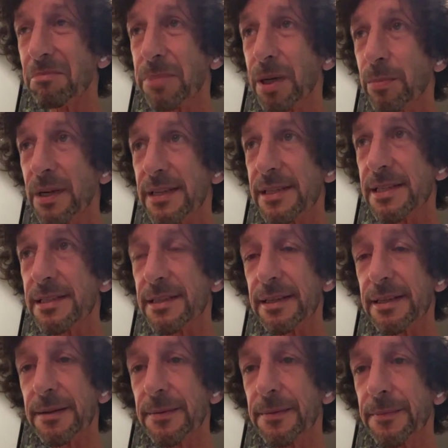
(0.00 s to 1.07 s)

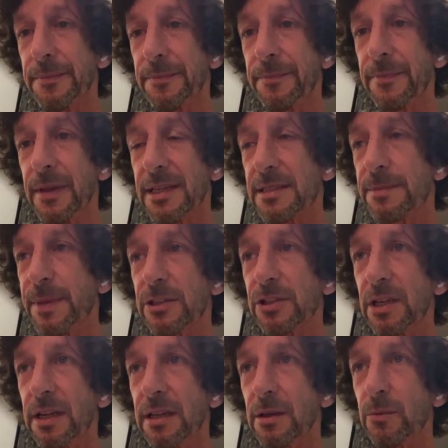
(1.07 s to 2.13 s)
publicity,
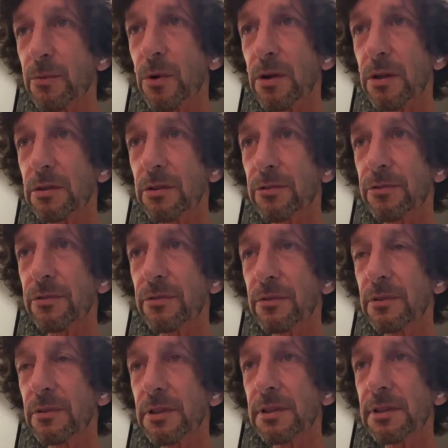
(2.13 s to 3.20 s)
especially in the world of
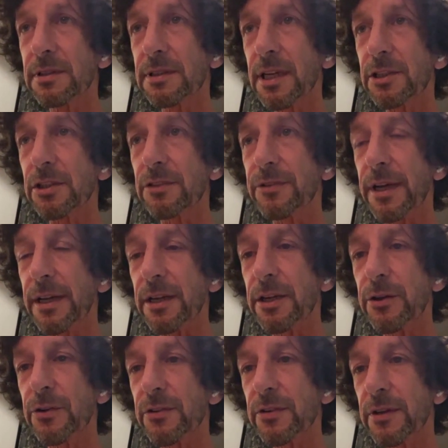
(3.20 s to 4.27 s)
such a fake
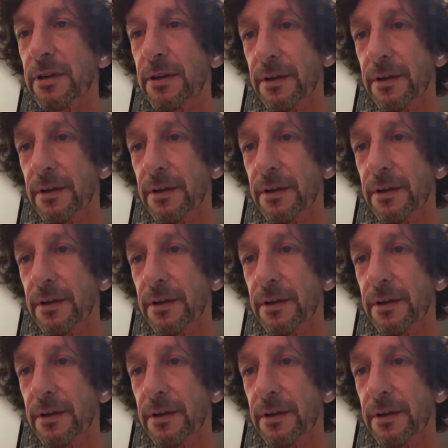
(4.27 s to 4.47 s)
news.